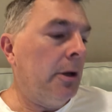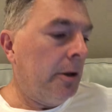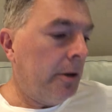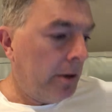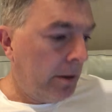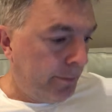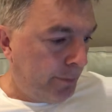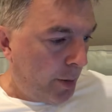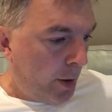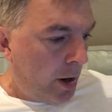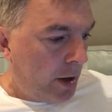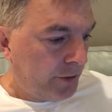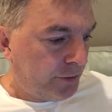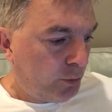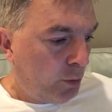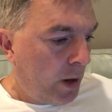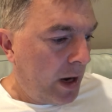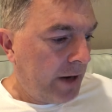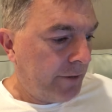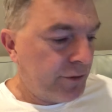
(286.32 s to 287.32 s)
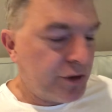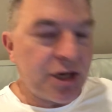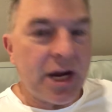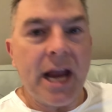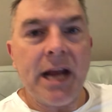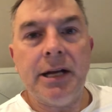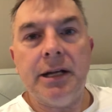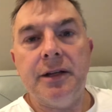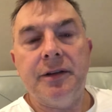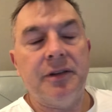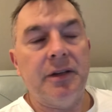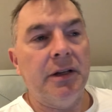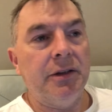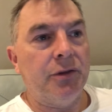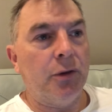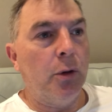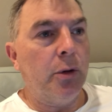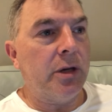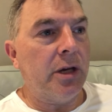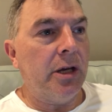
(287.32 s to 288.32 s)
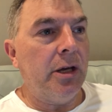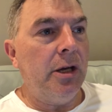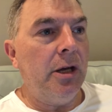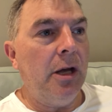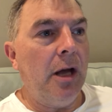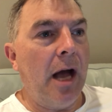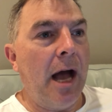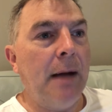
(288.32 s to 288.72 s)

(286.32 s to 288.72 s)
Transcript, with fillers: Then Paul's wife Janie says, okay,